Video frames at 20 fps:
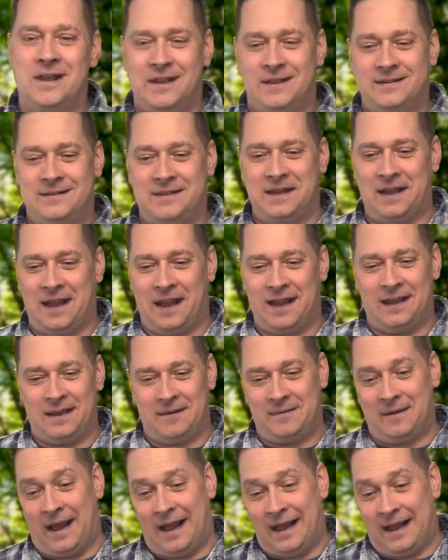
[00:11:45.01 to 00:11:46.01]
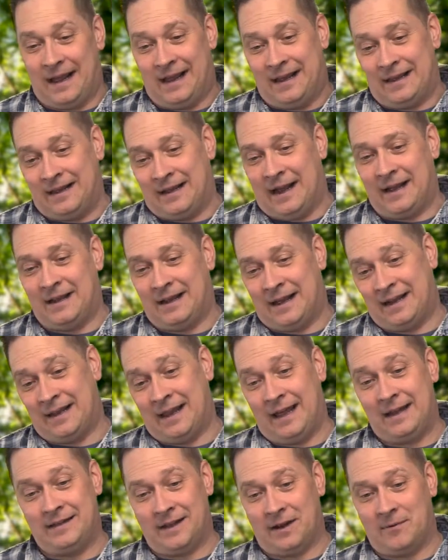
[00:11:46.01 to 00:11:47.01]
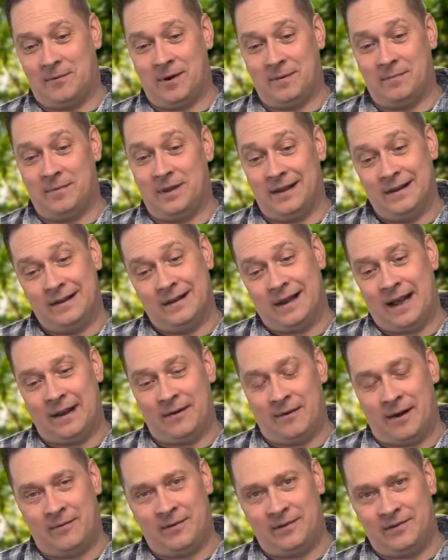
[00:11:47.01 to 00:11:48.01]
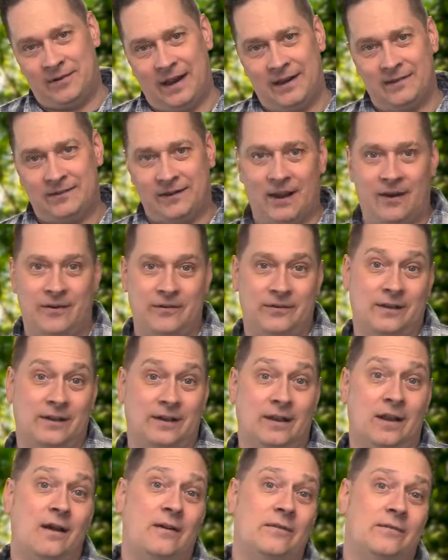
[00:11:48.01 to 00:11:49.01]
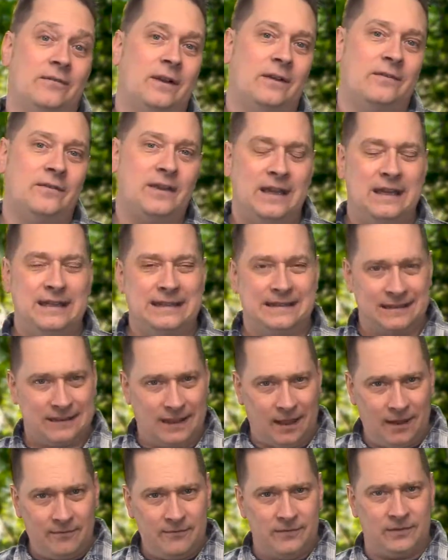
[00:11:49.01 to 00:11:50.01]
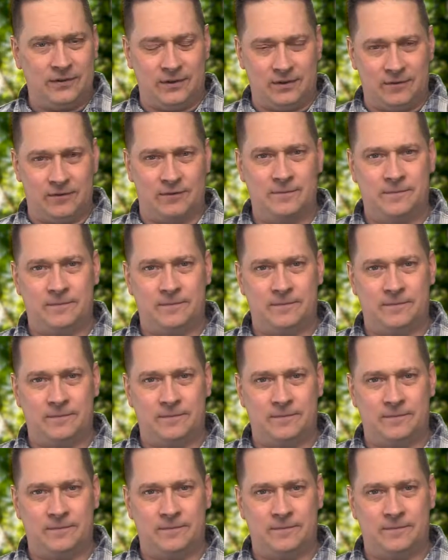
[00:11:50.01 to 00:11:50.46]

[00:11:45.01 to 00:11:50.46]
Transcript: See, I, I, I, I like that word, but I, I would change care to love because he loves you.